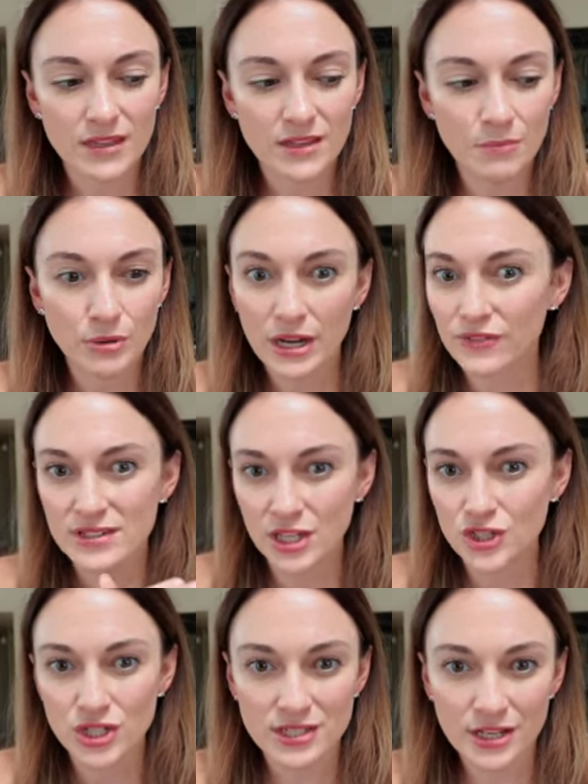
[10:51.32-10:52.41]
breakfast,
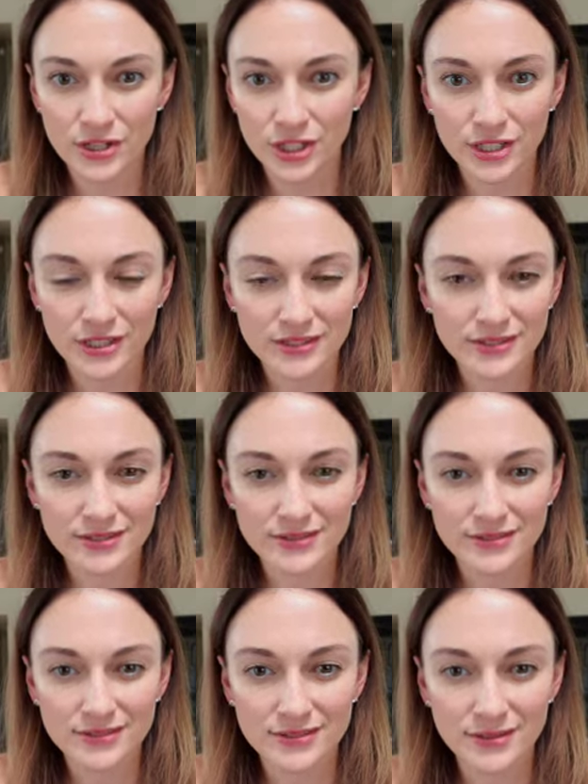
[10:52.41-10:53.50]
lunch, and dinner,
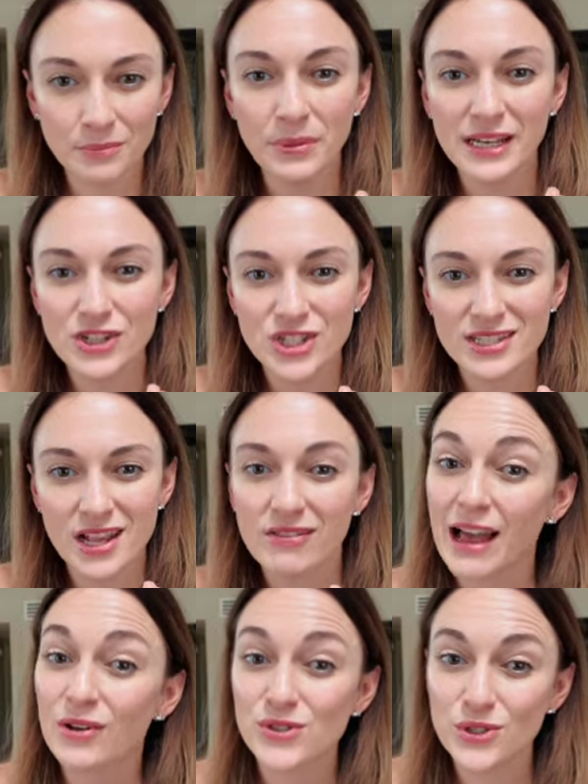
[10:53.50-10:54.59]
but it just
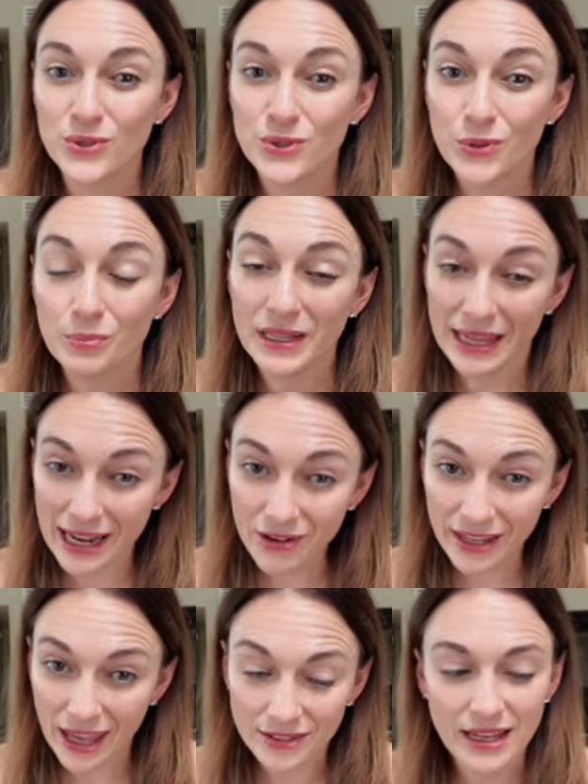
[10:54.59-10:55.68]
allows you to plan out again